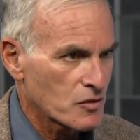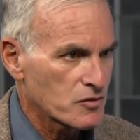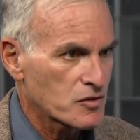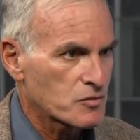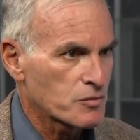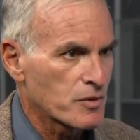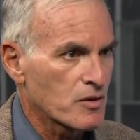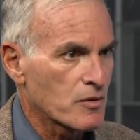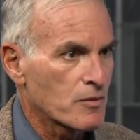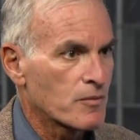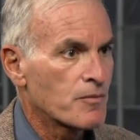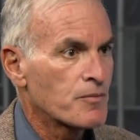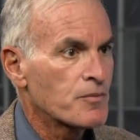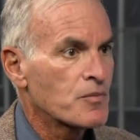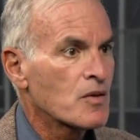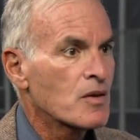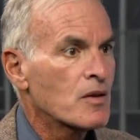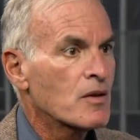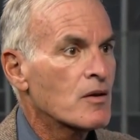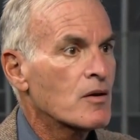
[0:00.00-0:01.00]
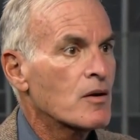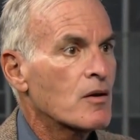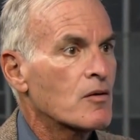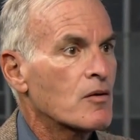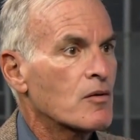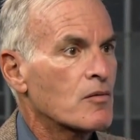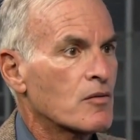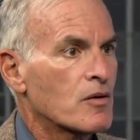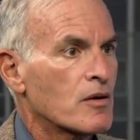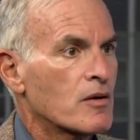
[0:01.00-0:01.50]
This all sounds very
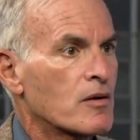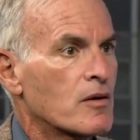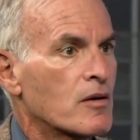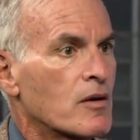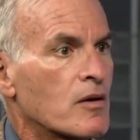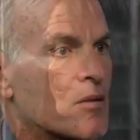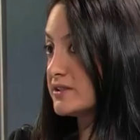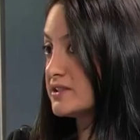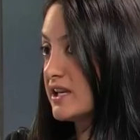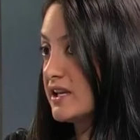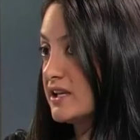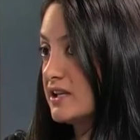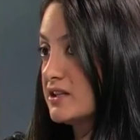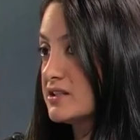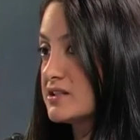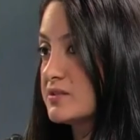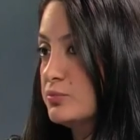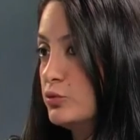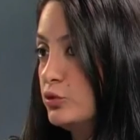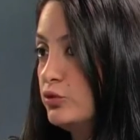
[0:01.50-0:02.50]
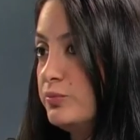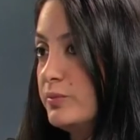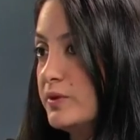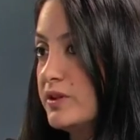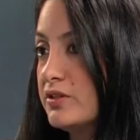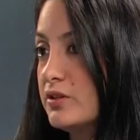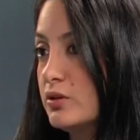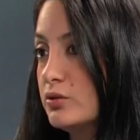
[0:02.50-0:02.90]
calculated for a spontaneous movement.